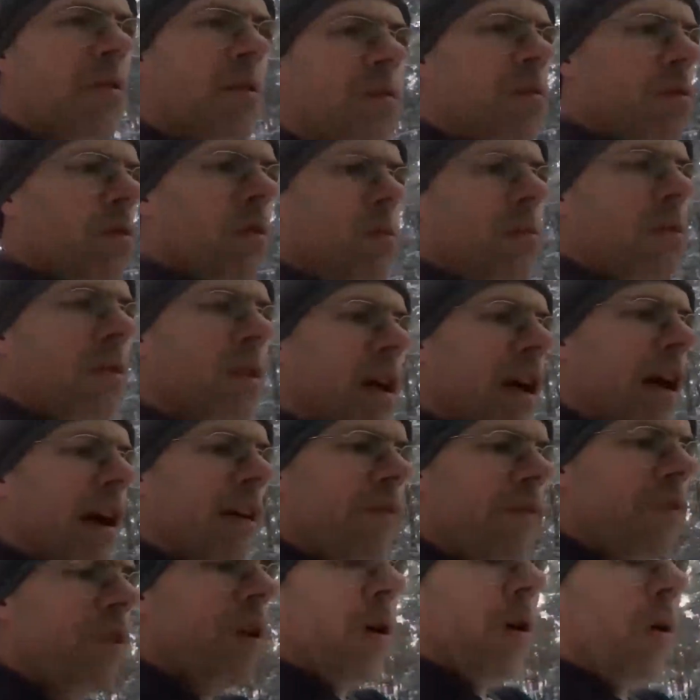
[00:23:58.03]
you you would
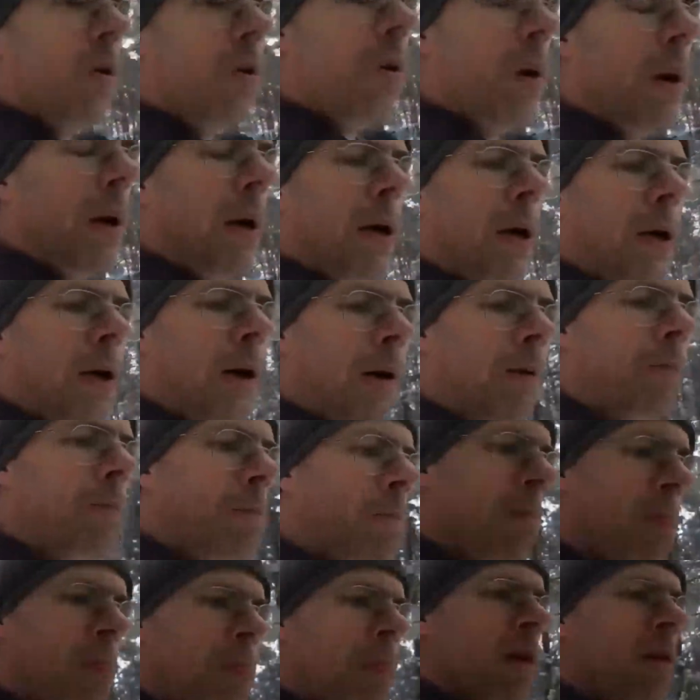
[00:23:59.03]
have no uh,
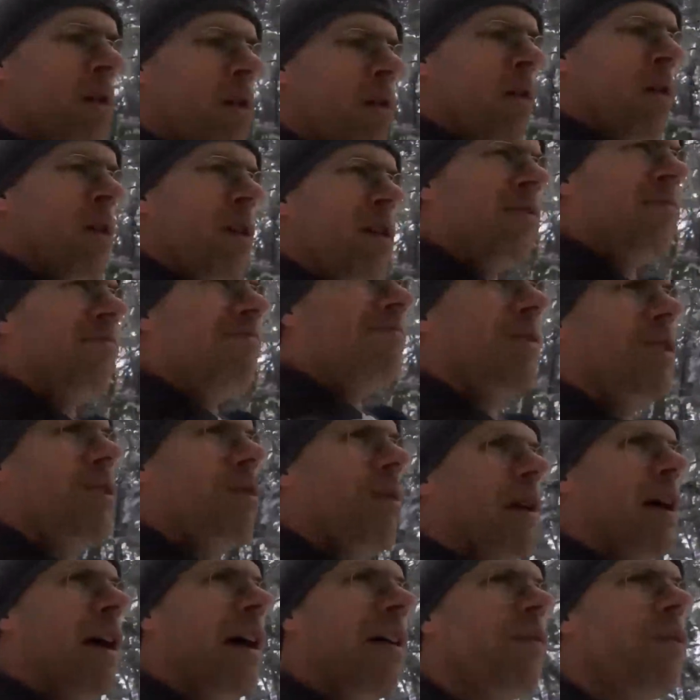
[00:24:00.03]

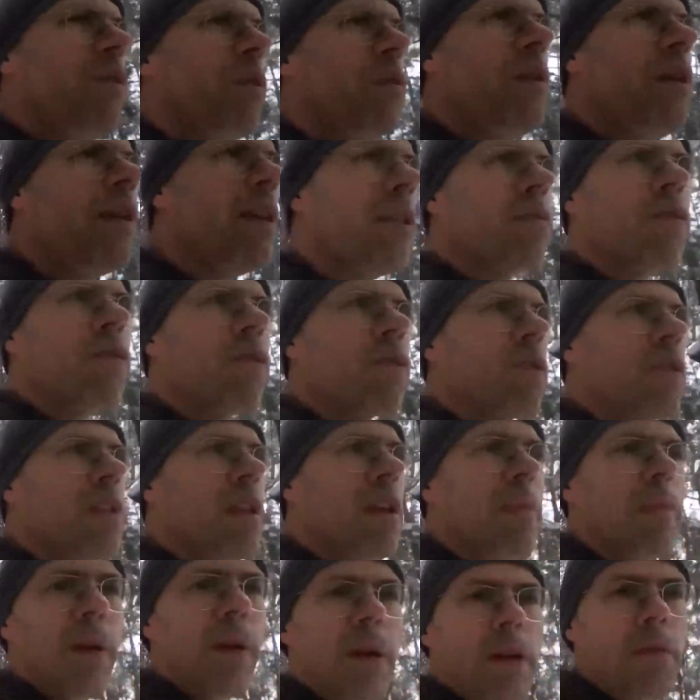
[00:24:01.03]
you have no need for
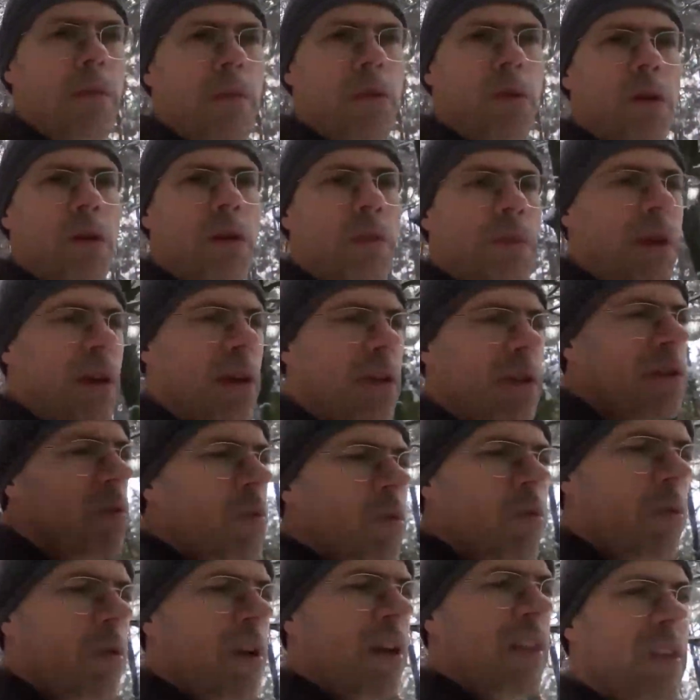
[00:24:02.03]
sleep anymore because you
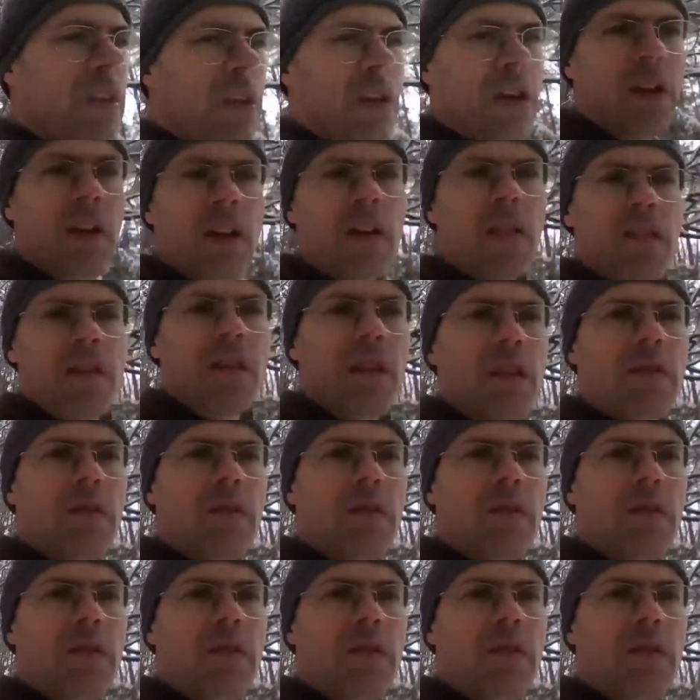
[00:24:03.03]
were radiated